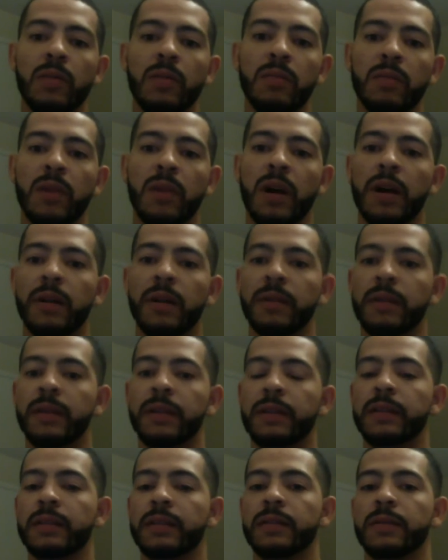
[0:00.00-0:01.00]

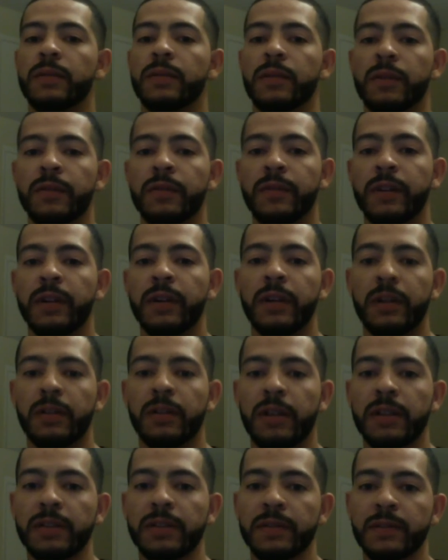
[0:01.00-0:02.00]
moderate, or very
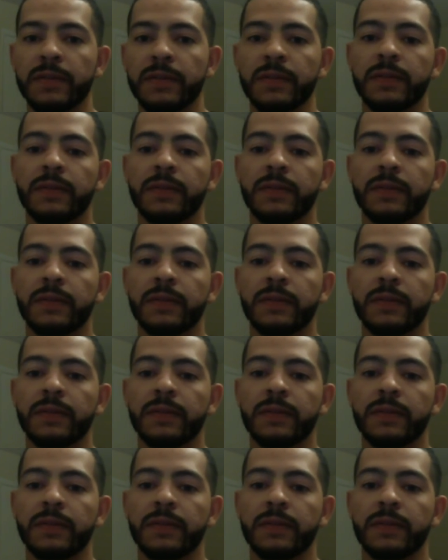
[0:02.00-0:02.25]
aggressive,